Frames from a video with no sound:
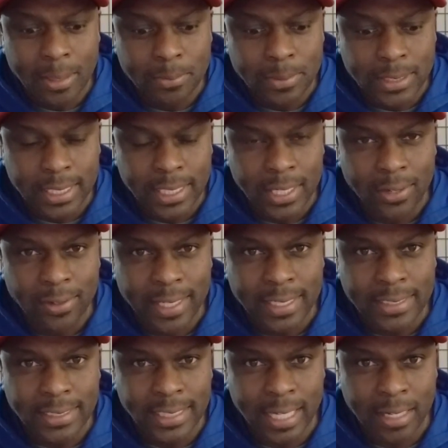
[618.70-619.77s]
security
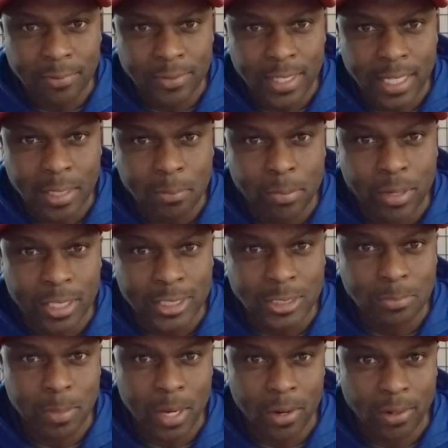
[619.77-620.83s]
and safety and
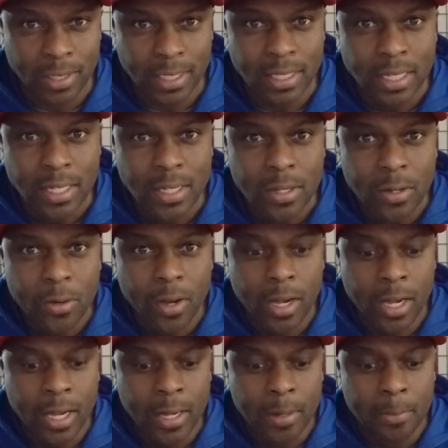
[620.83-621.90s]
prosperity
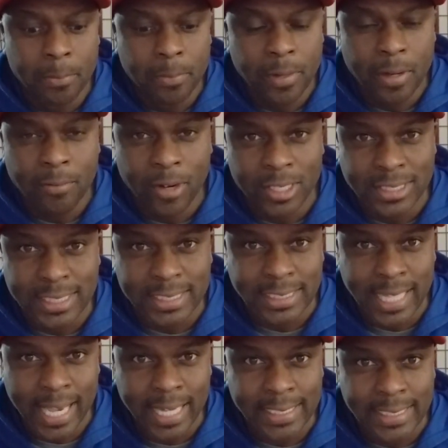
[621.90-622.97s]
of our
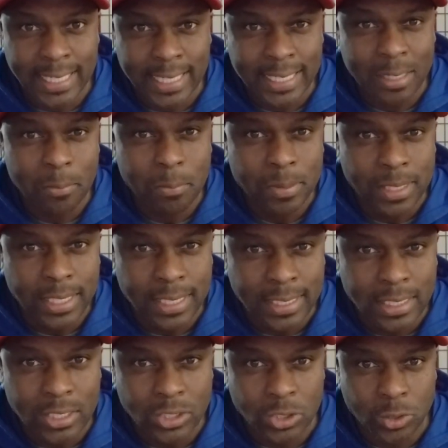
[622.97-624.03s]
society, and completely
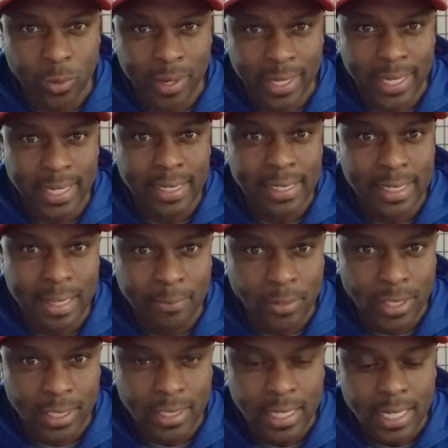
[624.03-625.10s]
destroy it and
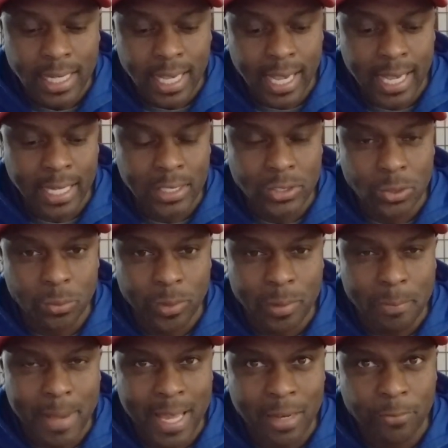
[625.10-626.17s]
level it, and to
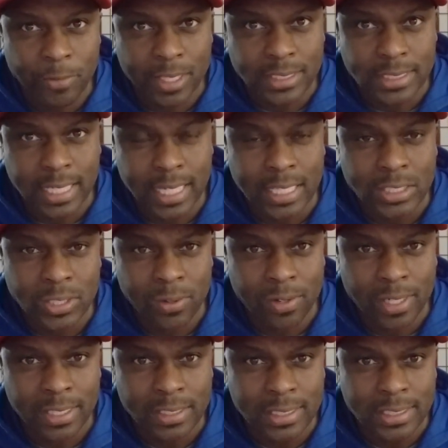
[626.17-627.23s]
remanifest it and turn
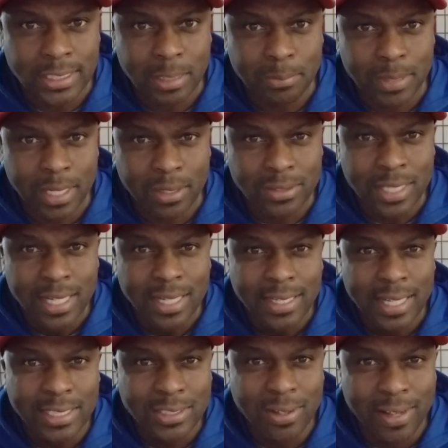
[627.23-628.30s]
it into something else.
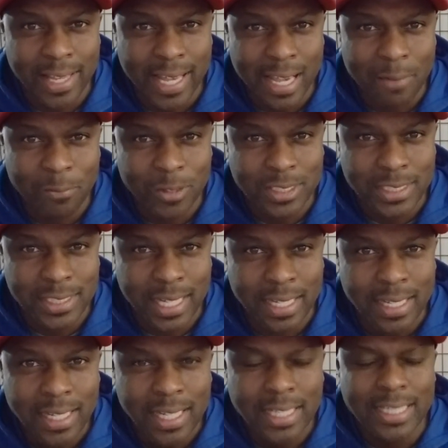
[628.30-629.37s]
That's all I have for
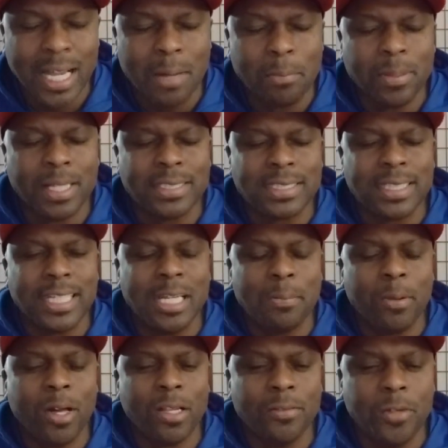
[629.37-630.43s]
today. God bless and
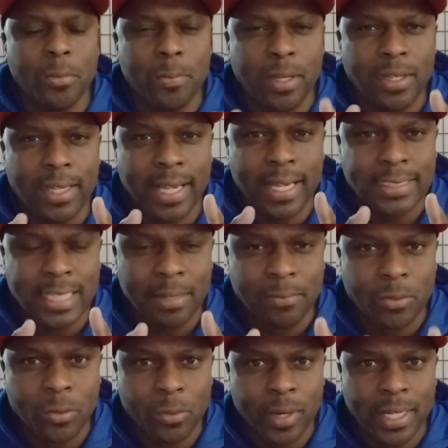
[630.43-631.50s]
keep all of you. May you guys
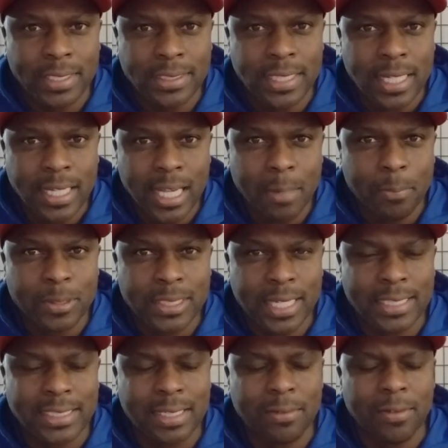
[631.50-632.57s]
have grace and
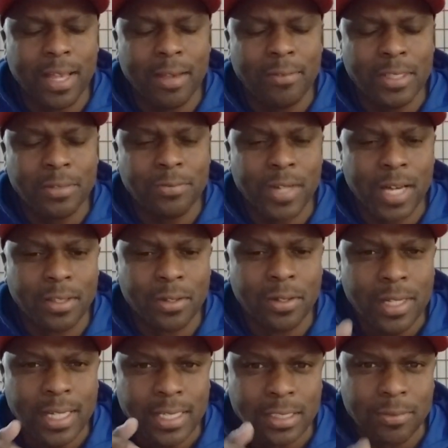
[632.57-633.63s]
protection. And Heavenly Father,
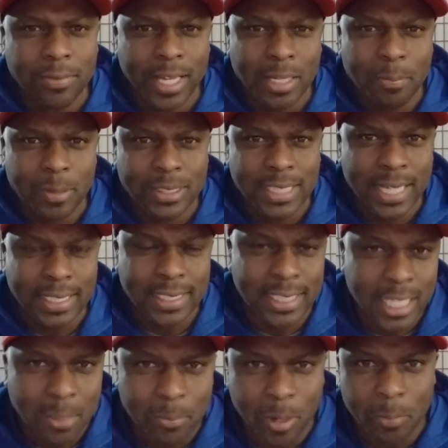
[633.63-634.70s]
divinely protect and
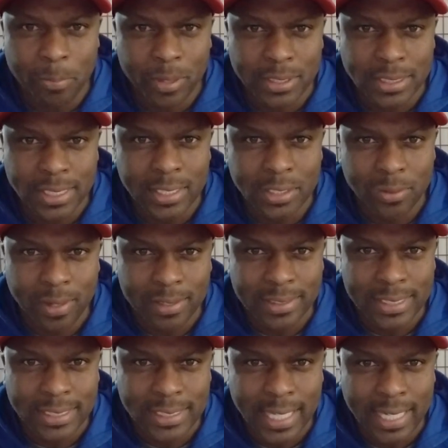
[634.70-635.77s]
keep our president throughout
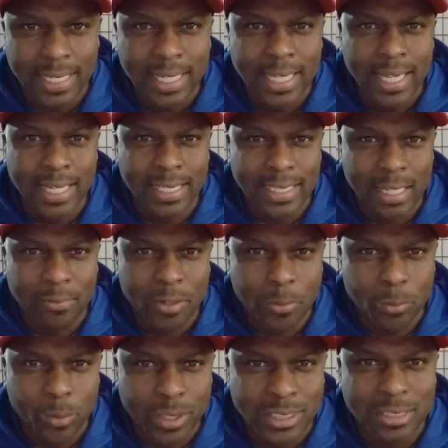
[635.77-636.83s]
this day, and give
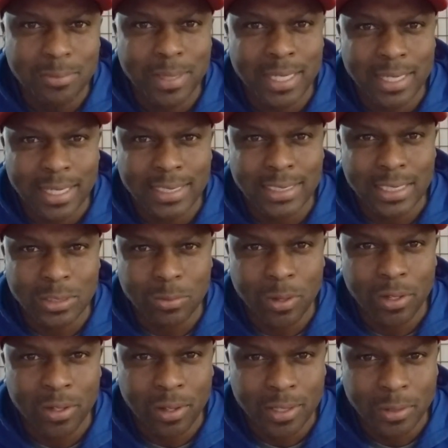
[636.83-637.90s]
him wisdom, and us as well
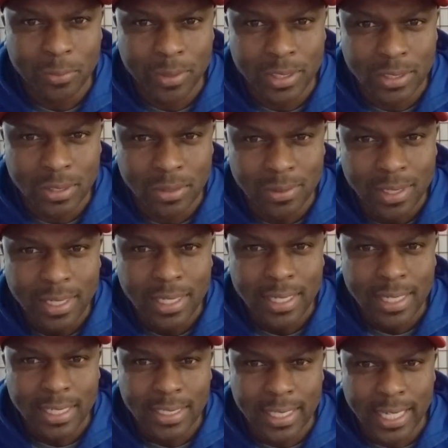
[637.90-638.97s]
in all that we do.
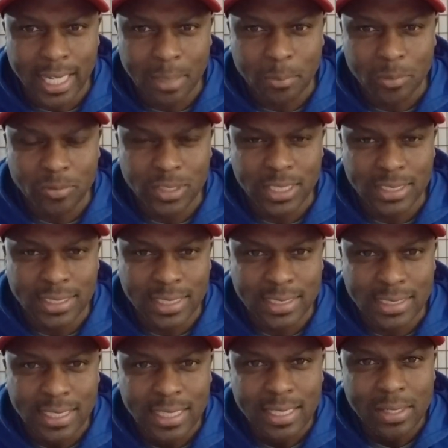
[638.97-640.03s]
In the name of
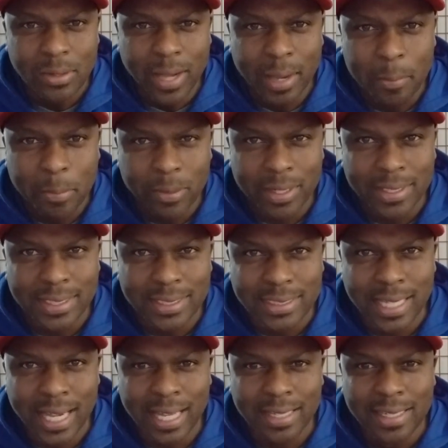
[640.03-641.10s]
Jesus, I pray this,
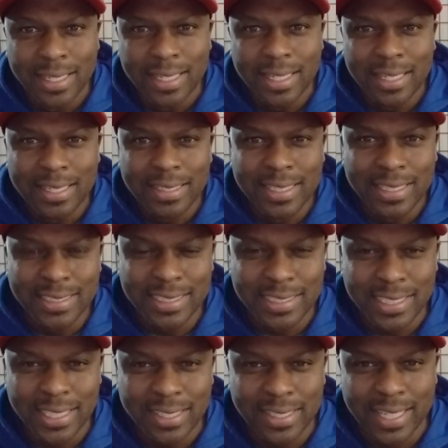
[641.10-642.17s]
God. Good to
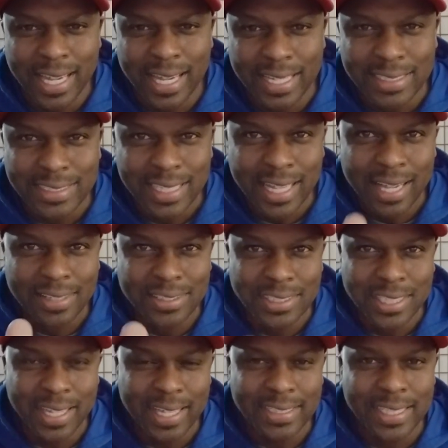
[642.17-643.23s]
see you guys. I'll
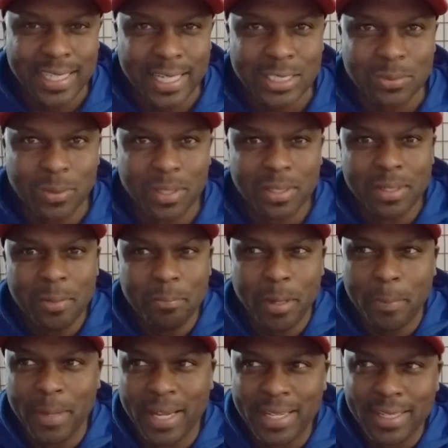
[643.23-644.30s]
see you at the next one. Bye
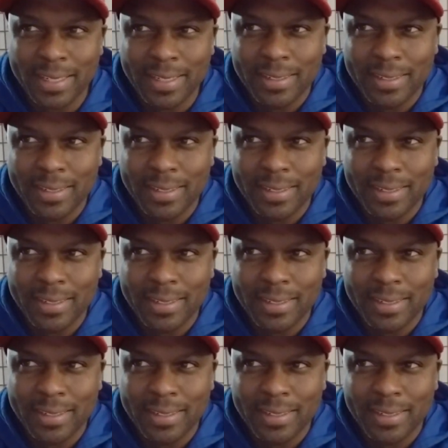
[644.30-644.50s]
bye.